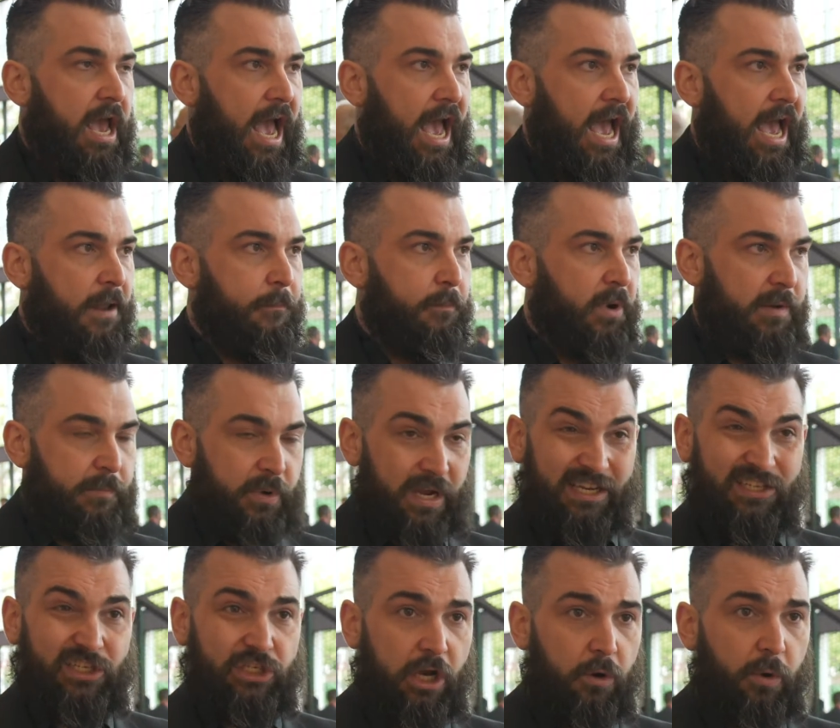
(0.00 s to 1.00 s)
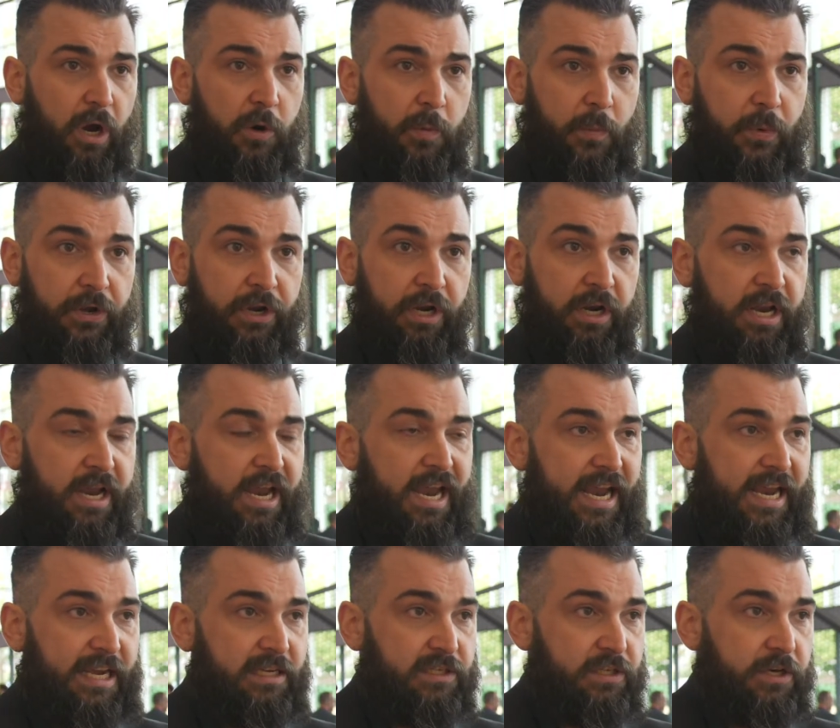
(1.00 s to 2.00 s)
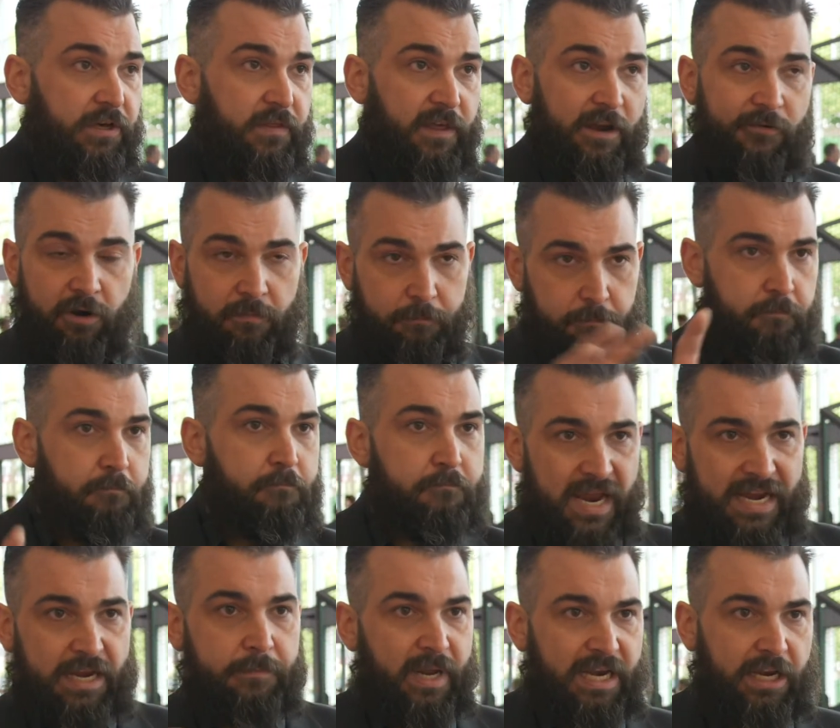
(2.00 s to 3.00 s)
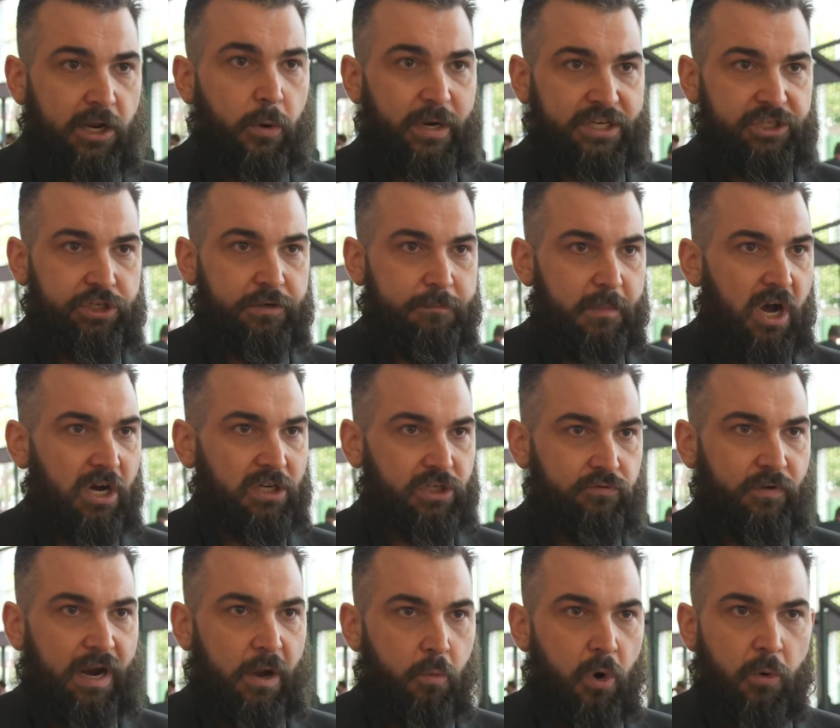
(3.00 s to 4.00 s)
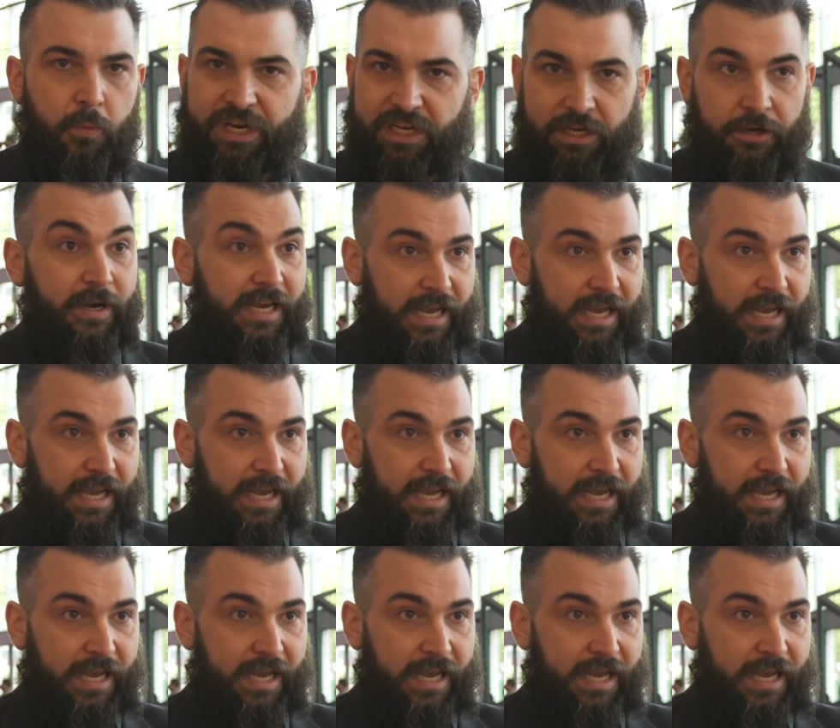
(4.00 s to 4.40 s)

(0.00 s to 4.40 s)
and by being so open is that there are many, many question marks around what we do.